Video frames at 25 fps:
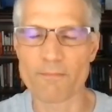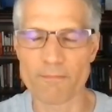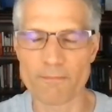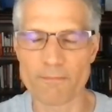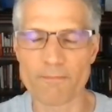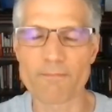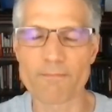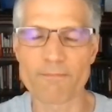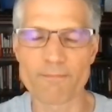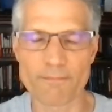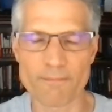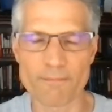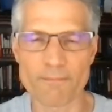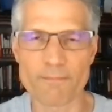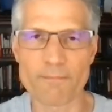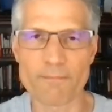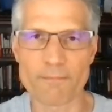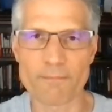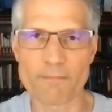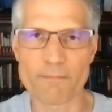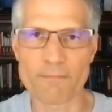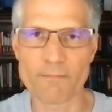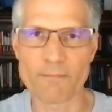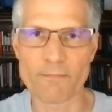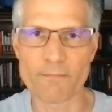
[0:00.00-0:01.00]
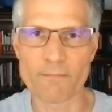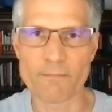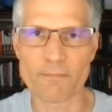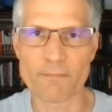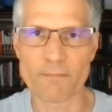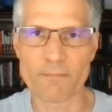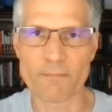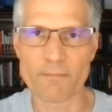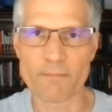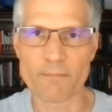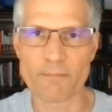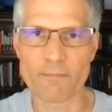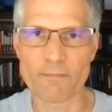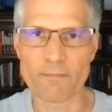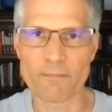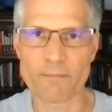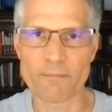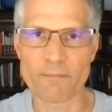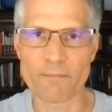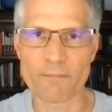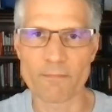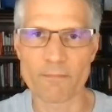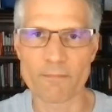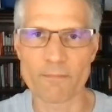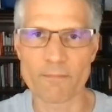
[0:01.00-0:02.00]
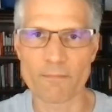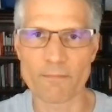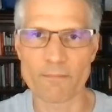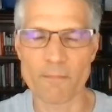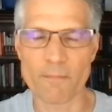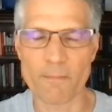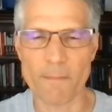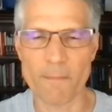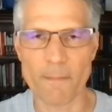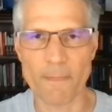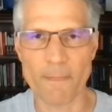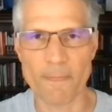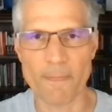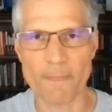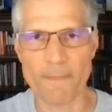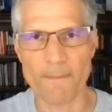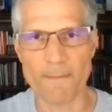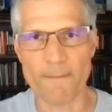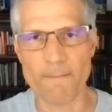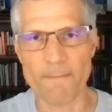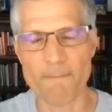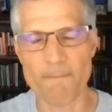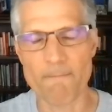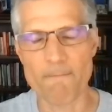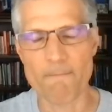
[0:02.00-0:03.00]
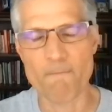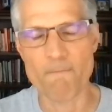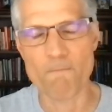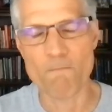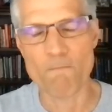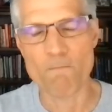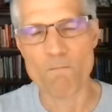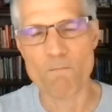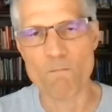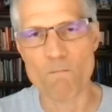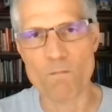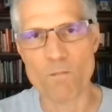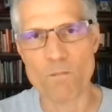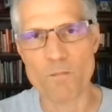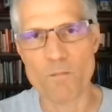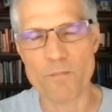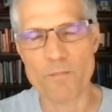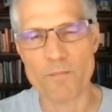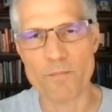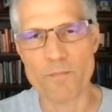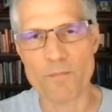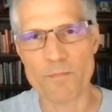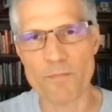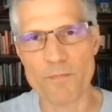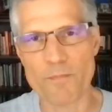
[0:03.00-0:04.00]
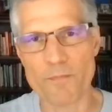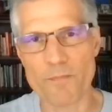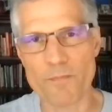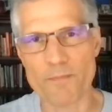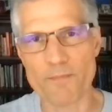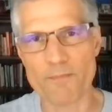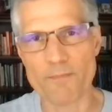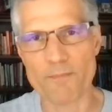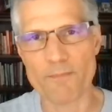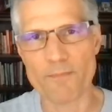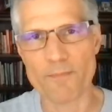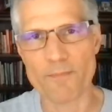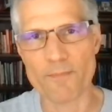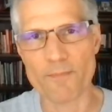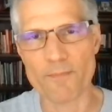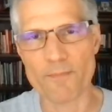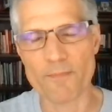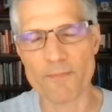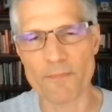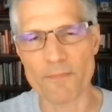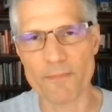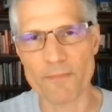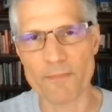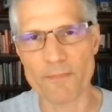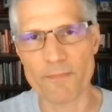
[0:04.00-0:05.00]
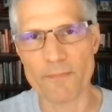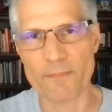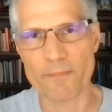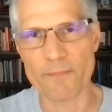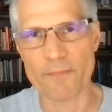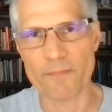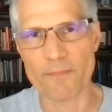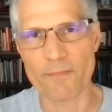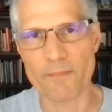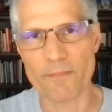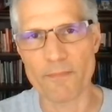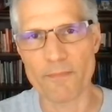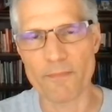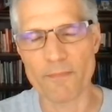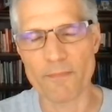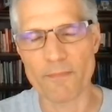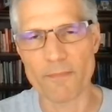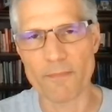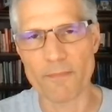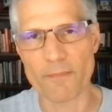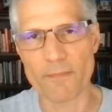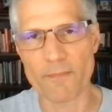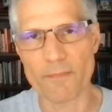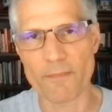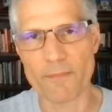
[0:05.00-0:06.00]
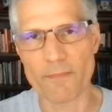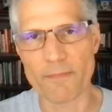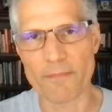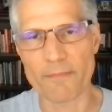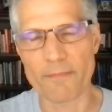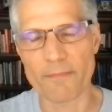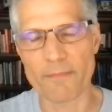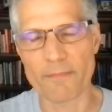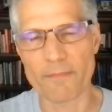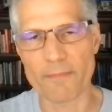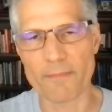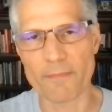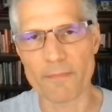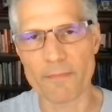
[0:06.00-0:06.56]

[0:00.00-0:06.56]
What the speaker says: (not speaking)